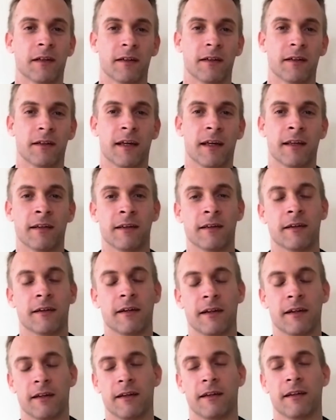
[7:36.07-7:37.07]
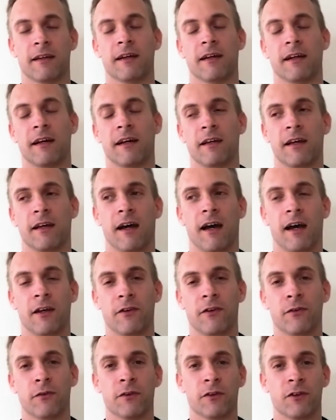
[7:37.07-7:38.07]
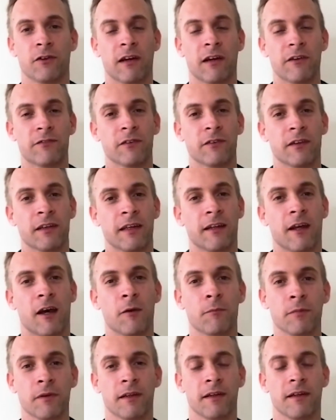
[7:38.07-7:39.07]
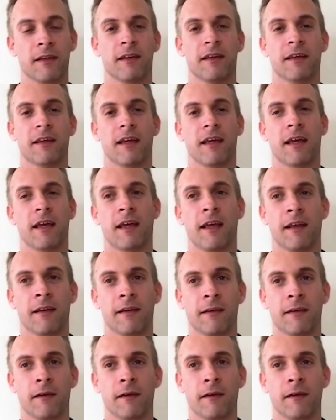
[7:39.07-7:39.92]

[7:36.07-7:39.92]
and I do it gratefully and humbly, and